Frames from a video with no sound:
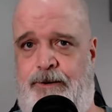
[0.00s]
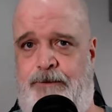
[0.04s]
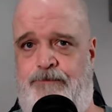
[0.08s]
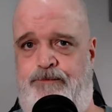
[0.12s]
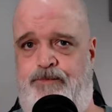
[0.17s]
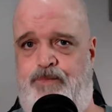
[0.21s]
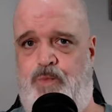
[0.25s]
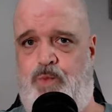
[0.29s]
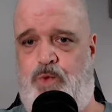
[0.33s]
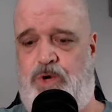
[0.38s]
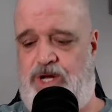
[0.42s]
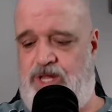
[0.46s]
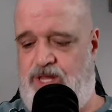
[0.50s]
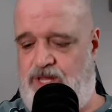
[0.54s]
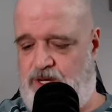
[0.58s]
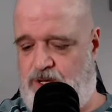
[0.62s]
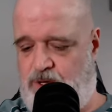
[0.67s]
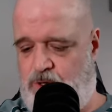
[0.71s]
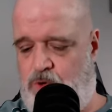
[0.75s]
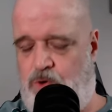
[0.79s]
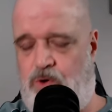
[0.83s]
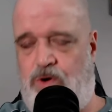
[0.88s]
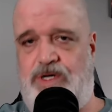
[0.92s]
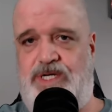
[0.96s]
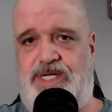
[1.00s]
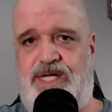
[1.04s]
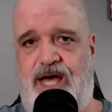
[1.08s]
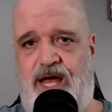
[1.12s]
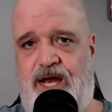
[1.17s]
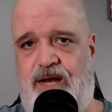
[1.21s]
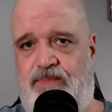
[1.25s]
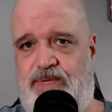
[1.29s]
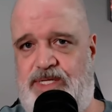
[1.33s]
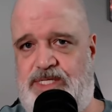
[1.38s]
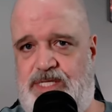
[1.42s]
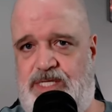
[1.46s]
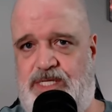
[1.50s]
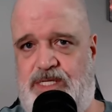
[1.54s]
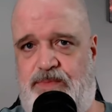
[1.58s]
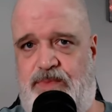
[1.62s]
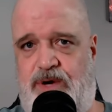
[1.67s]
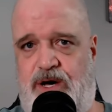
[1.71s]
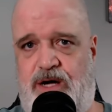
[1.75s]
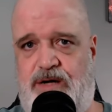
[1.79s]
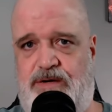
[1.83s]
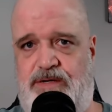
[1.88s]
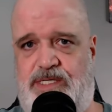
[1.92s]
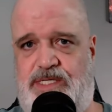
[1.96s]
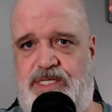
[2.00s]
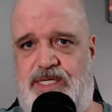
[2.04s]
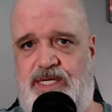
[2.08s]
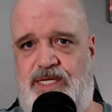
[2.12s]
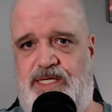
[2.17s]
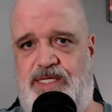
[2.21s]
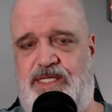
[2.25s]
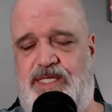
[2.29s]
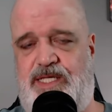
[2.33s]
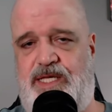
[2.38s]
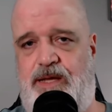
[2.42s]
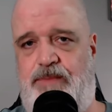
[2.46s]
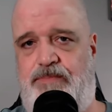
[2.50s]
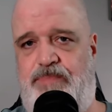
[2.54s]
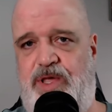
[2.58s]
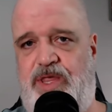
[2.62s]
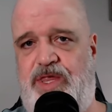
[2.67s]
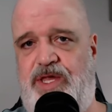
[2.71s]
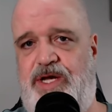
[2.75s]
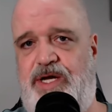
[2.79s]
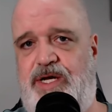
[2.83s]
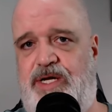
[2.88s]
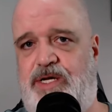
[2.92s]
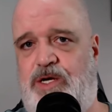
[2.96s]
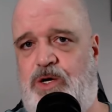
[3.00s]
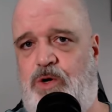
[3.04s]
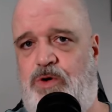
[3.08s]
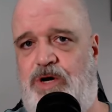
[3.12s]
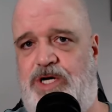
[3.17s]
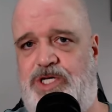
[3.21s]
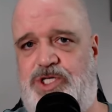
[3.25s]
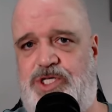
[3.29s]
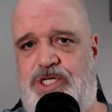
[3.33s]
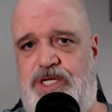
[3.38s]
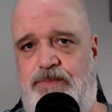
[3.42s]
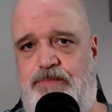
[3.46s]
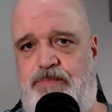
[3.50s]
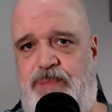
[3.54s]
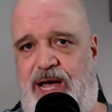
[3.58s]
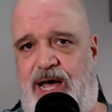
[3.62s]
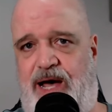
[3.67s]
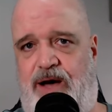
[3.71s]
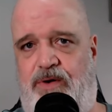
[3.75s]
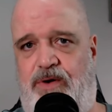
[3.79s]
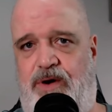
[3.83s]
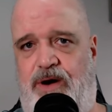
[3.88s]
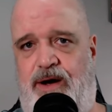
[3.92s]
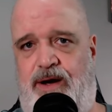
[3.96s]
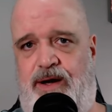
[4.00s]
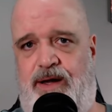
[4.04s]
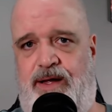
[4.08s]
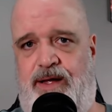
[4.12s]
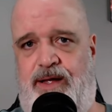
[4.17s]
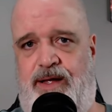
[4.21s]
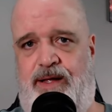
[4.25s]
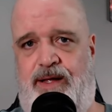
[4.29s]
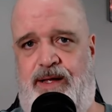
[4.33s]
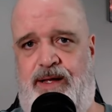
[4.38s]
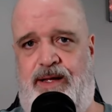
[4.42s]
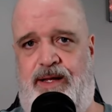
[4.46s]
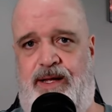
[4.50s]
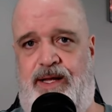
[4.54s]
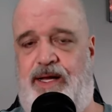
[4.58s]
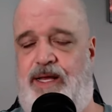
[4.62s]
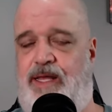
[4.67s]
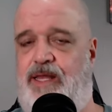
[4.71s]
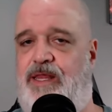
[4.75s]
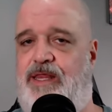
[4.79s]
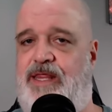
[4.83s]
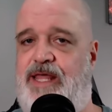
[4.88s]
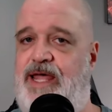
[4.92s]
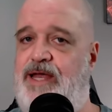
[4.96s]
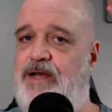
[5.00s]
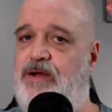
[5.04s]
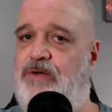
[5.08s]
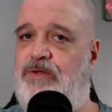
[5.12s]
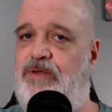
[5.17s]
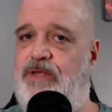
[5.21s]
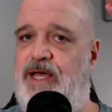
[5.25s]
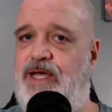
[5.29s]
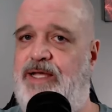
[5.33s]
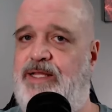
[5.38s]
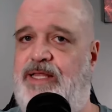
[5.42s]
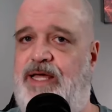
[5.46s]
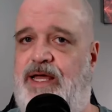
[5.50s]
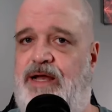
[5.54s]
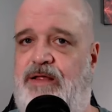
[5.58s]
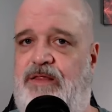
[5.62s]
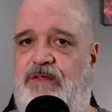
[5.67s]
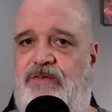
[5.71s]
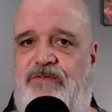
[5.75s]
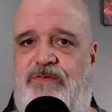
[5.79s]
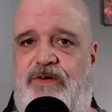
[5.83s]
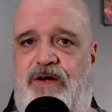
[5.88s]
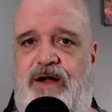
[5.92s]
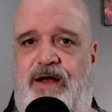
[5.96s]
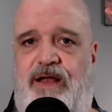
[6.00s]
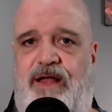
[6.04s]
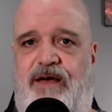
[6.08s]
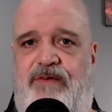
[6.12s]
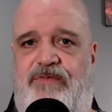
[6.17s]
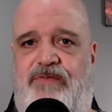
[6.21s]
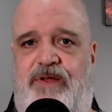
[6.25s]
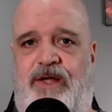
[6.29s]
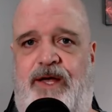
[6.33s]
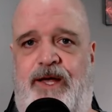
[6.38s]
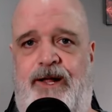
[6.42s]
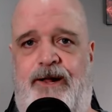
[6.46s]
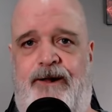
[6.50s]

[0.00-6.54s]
One of the core tenets of democracy is the ability to question power. And they don't like that on the far left.